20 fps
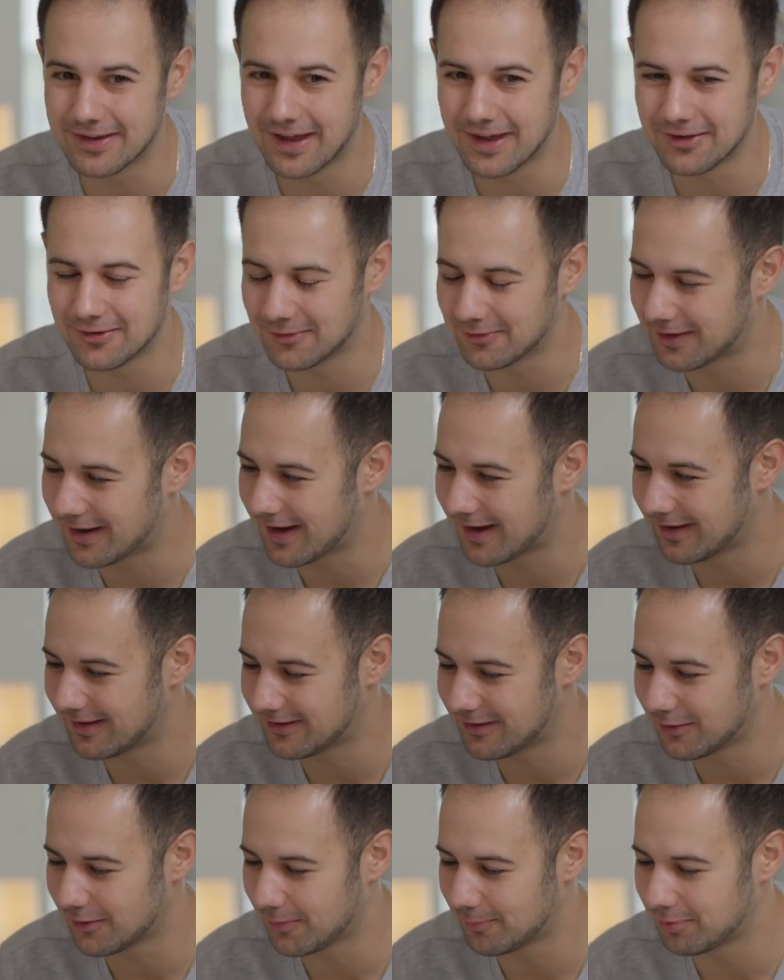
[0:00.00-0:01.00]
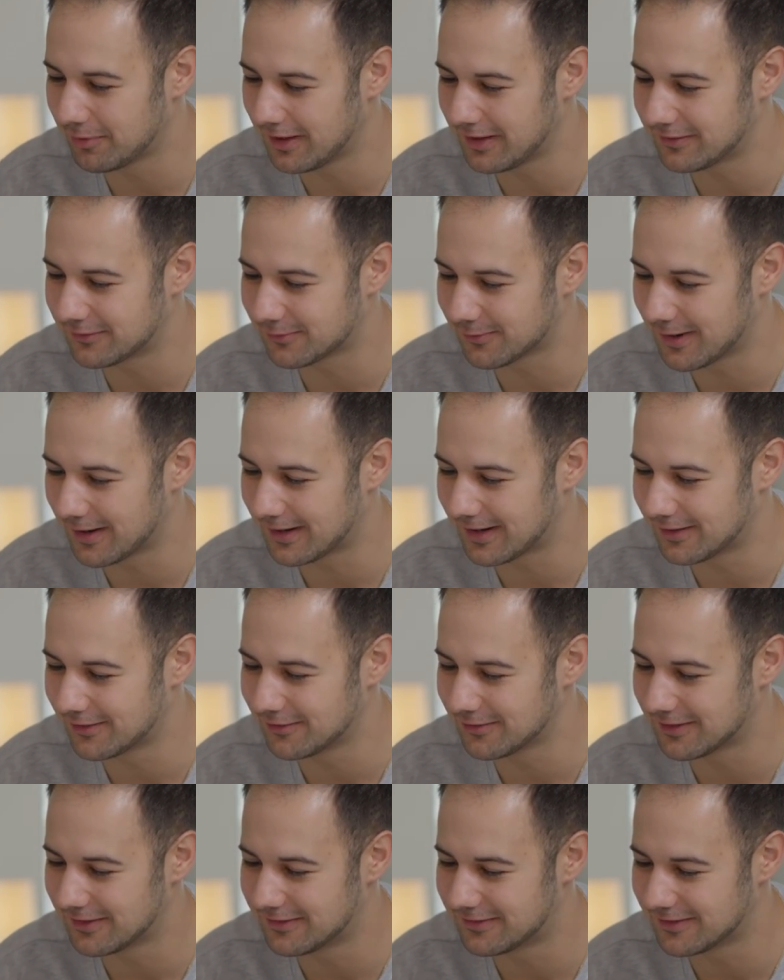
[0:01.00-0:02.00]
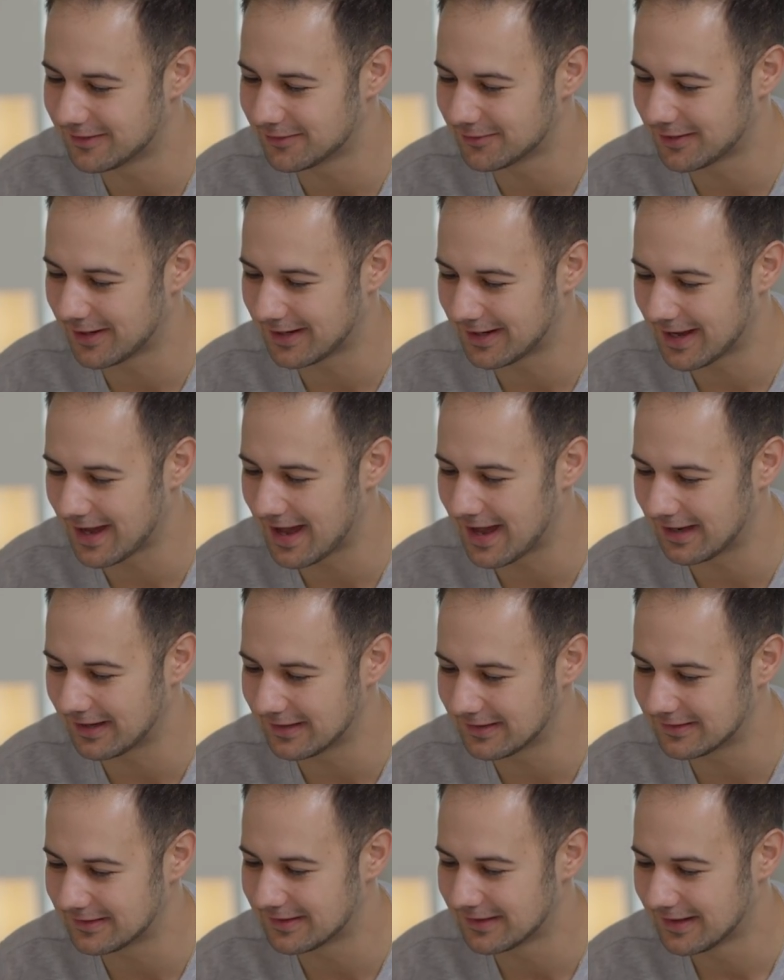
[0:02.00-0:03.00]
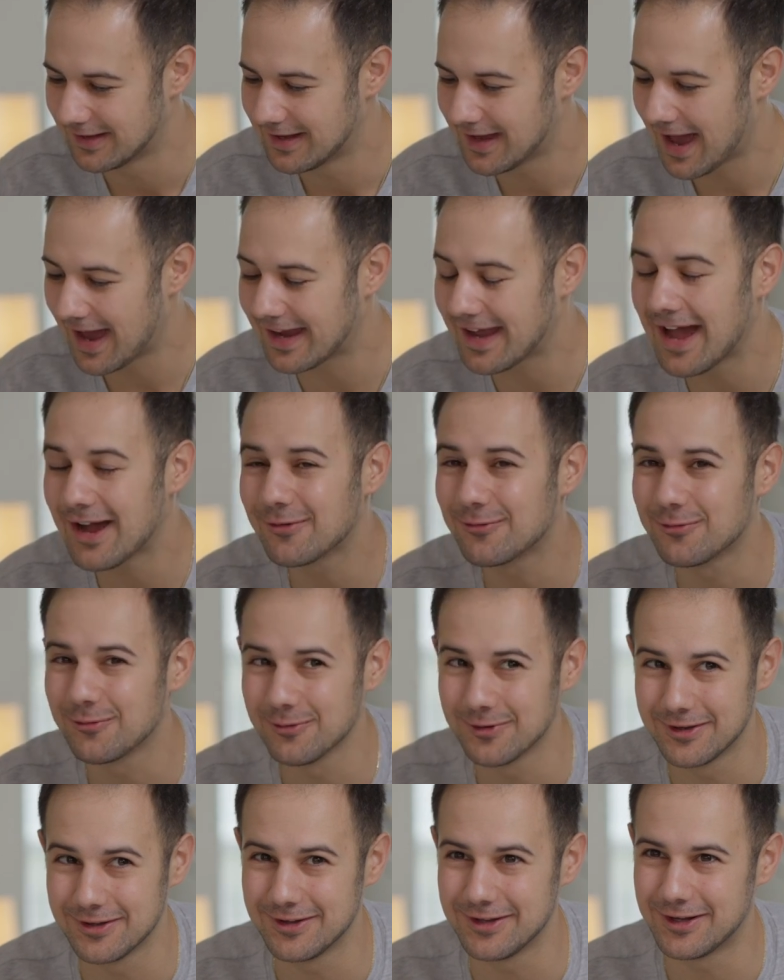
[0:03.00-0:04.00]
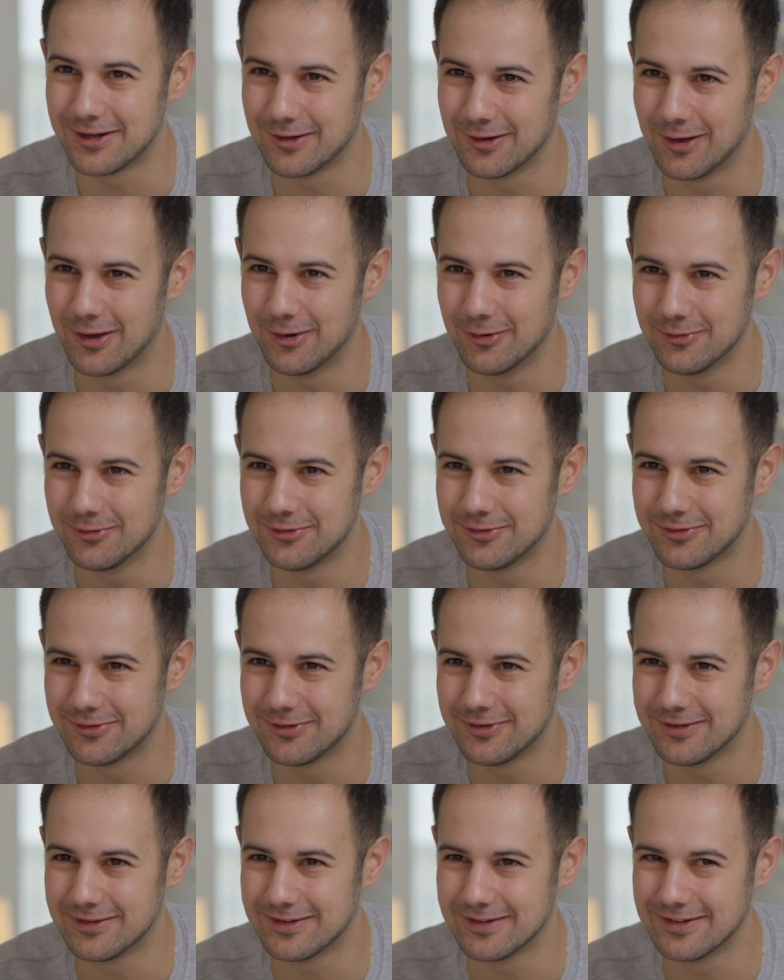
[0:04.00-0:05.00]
I don't, the place right, I don't consider I got it. I got really close.